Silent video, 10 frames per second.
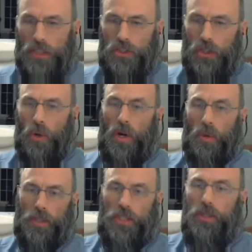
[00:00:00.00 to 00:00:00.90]
So
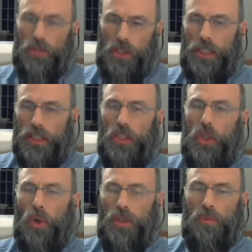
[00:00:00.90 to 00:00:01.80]
when you took the
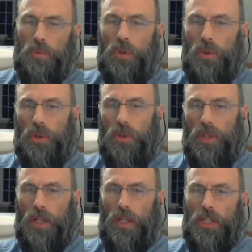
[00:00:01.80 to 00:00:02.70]
golden rule,
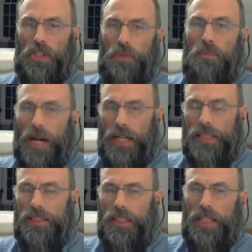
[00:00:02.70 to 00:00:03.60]
you must